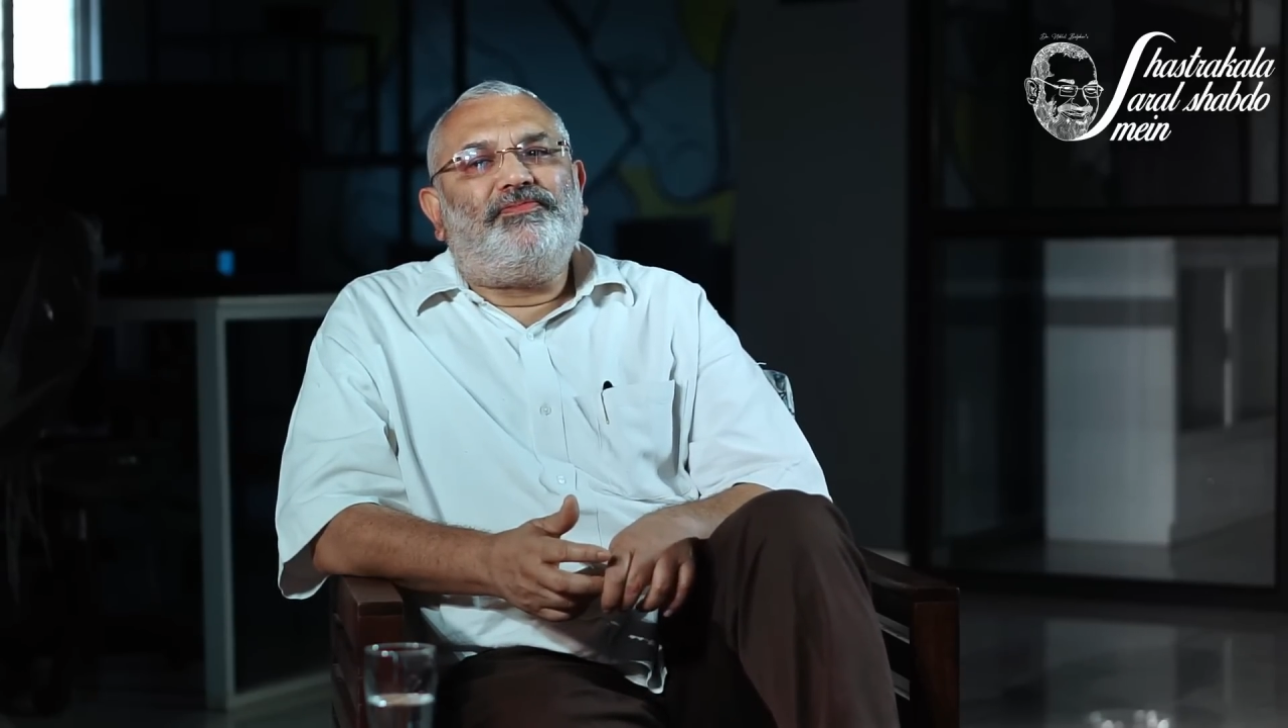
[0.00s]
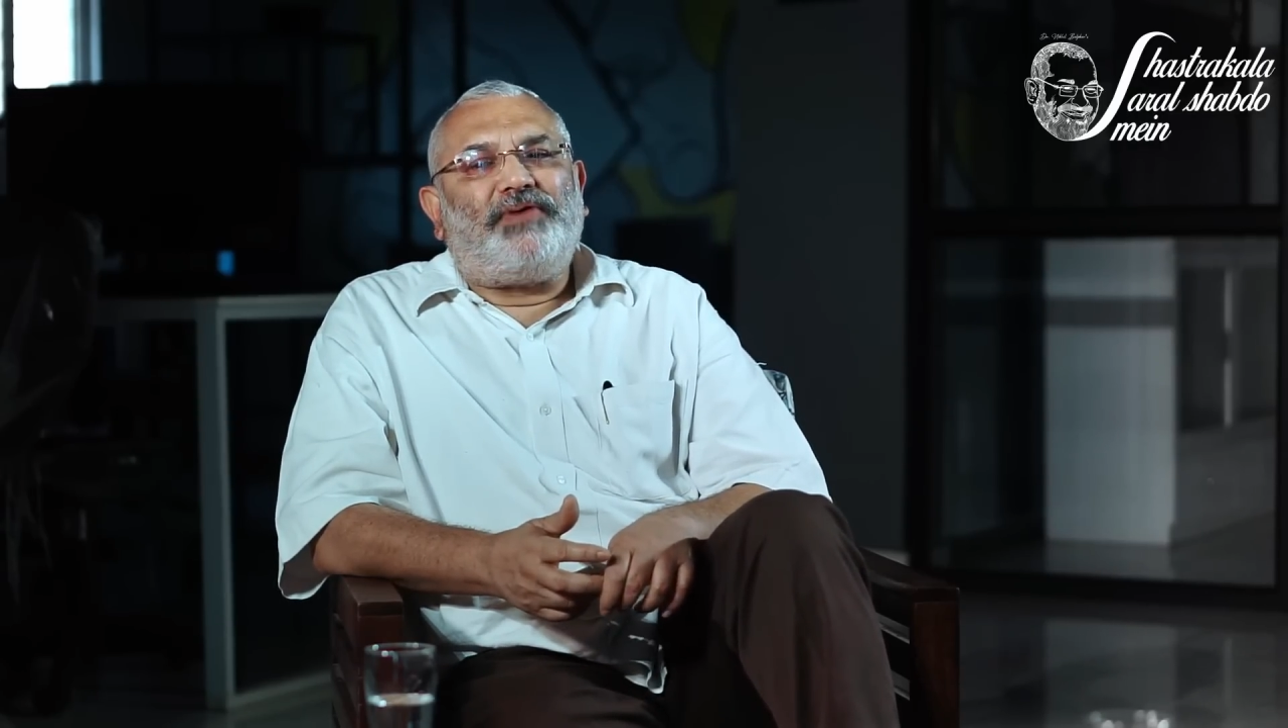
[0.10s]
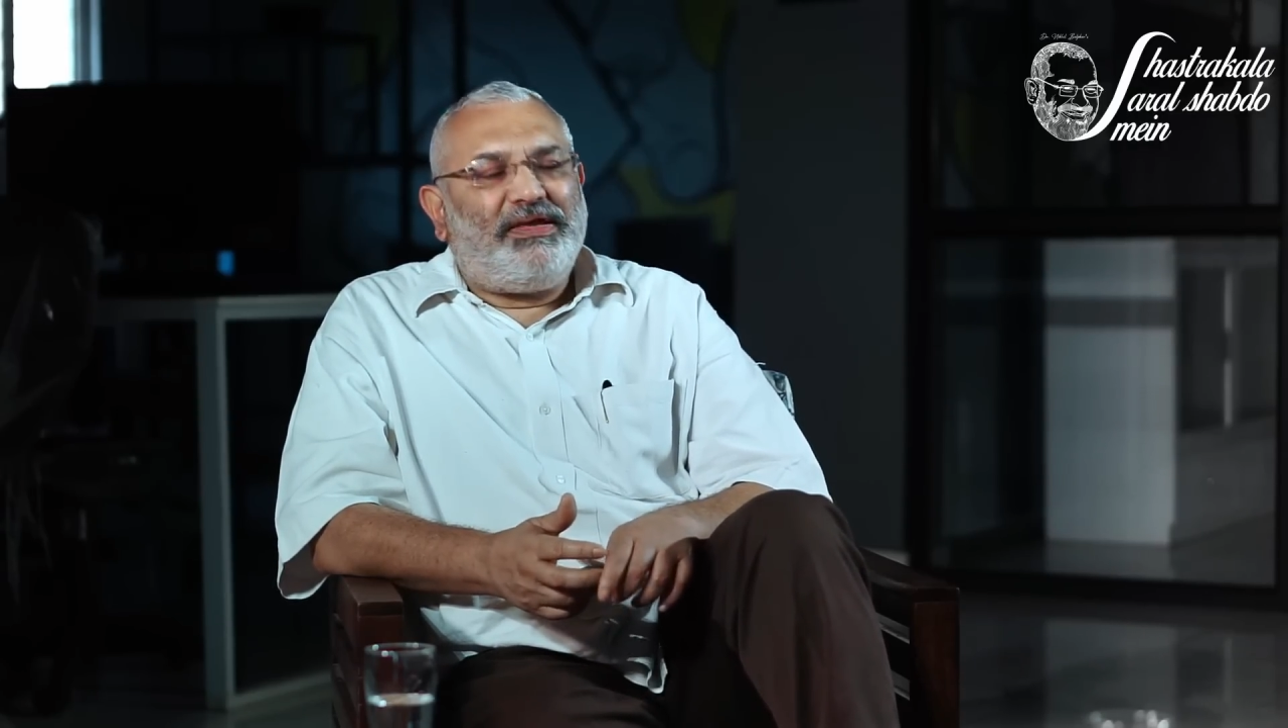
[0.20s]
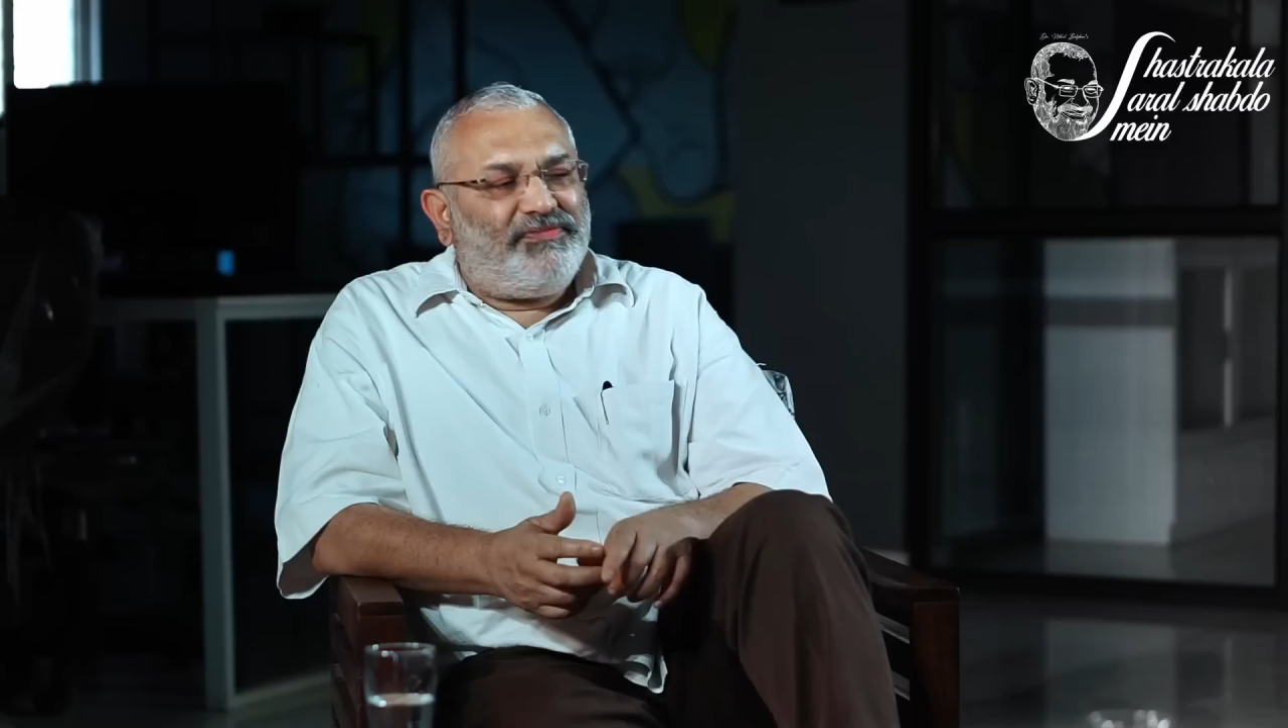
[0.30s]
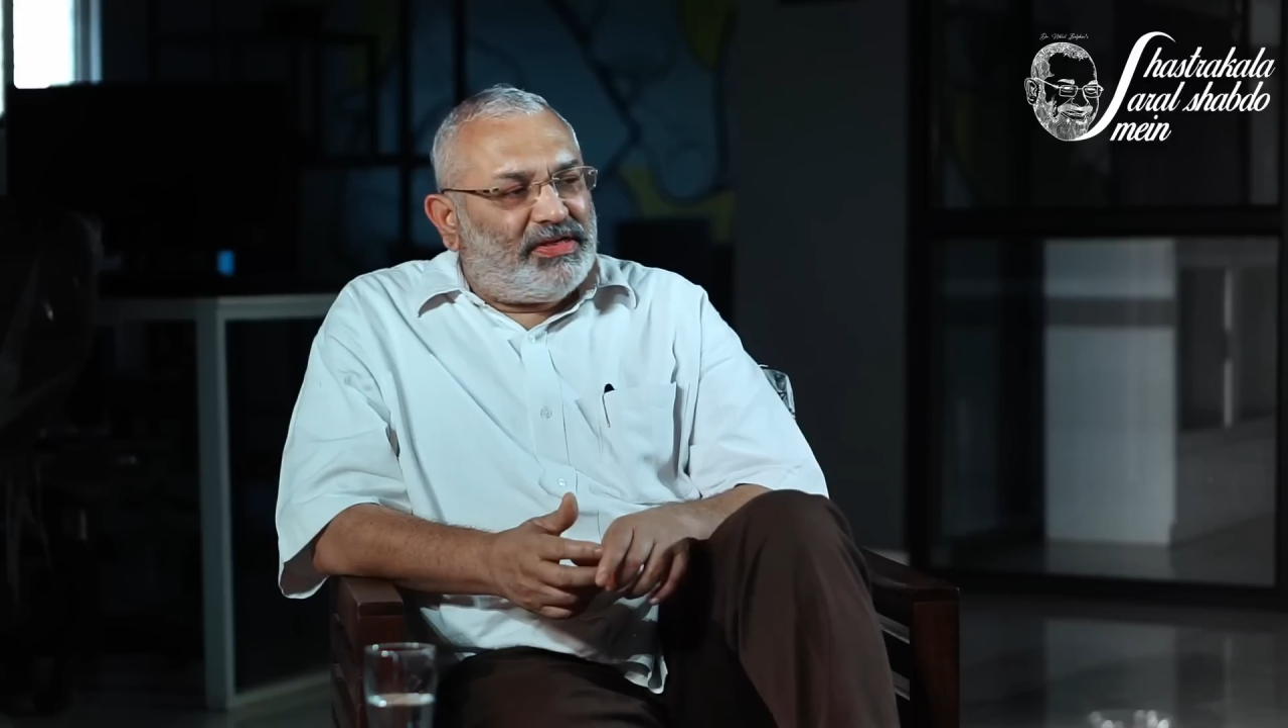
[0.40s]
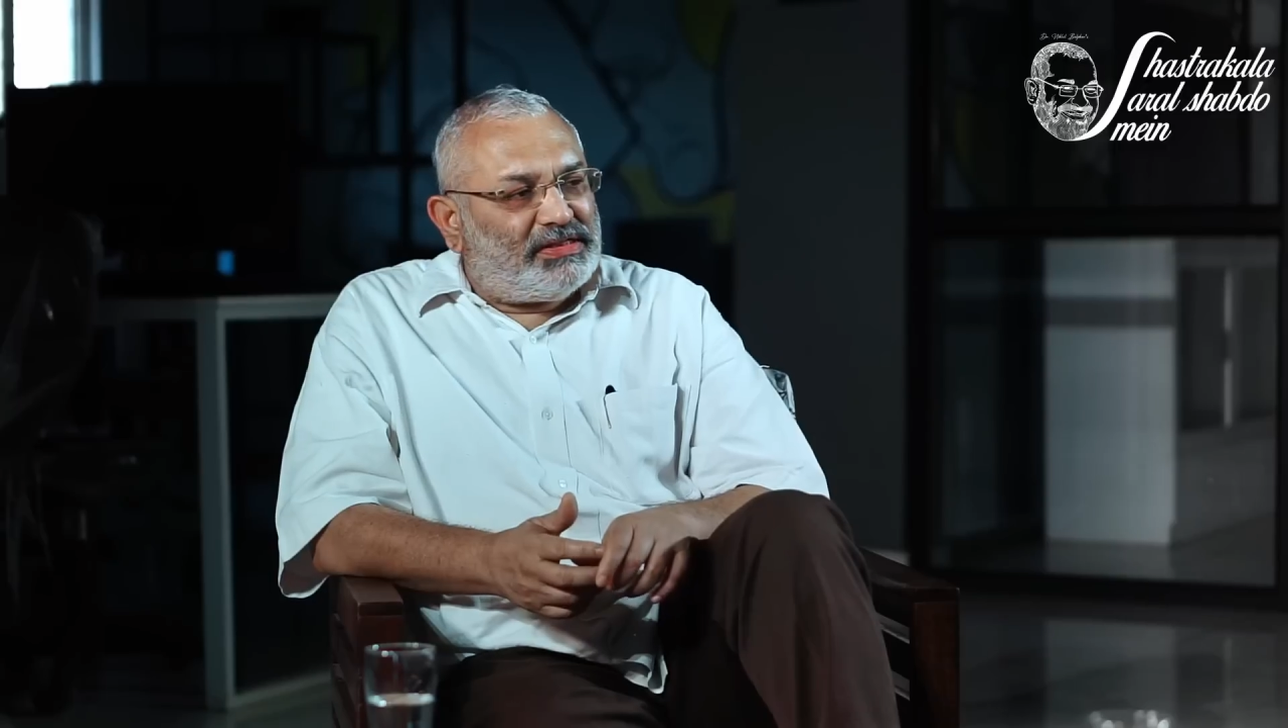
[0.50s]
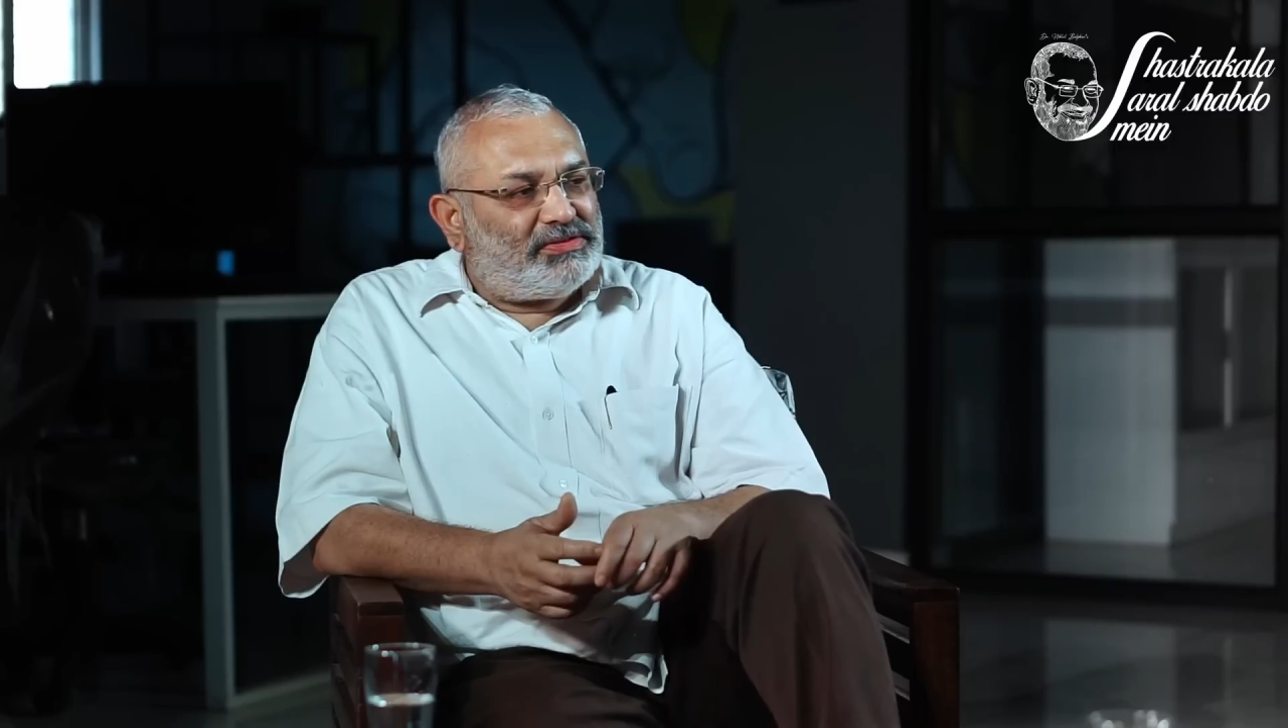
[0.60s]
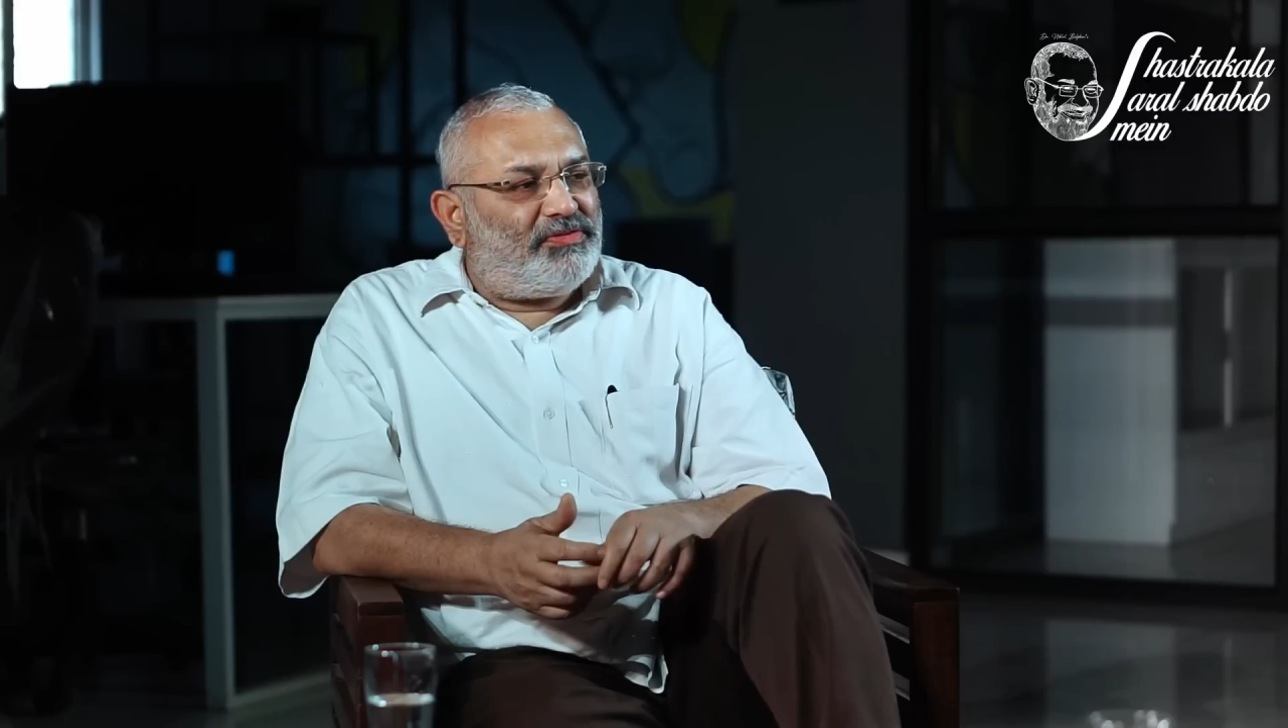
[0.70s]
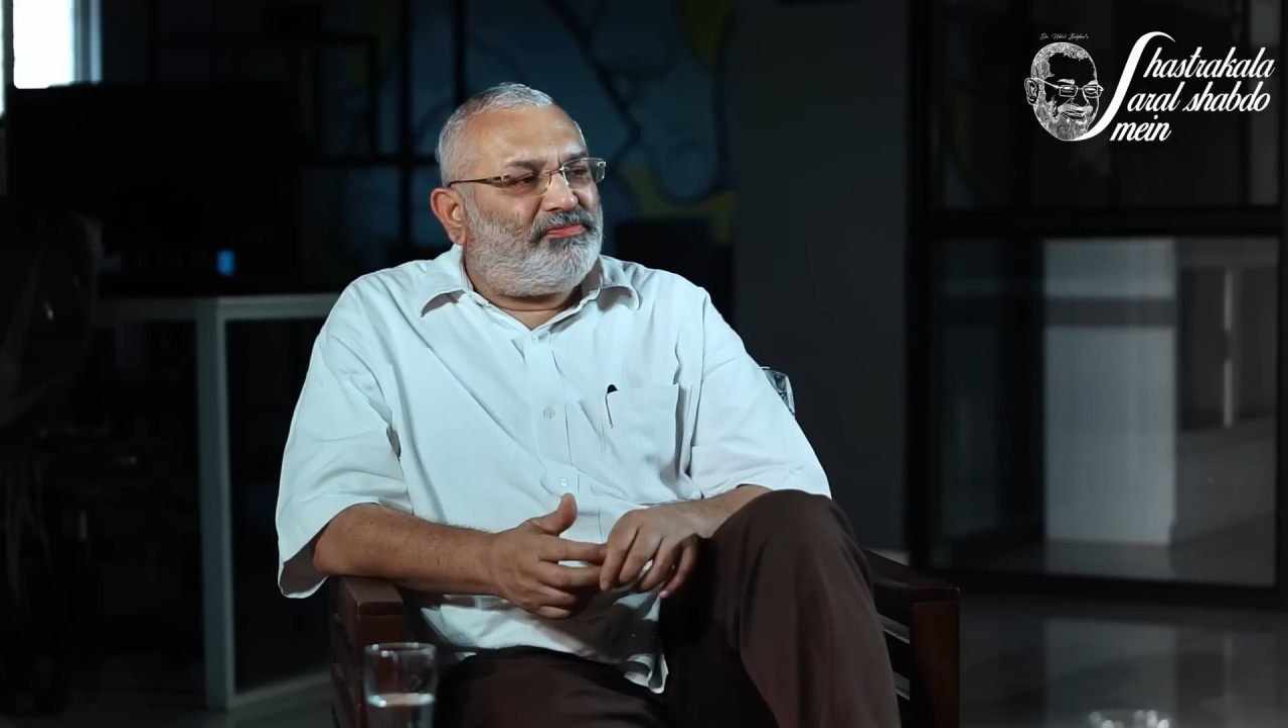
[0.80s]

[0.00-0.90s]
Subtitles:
5 years of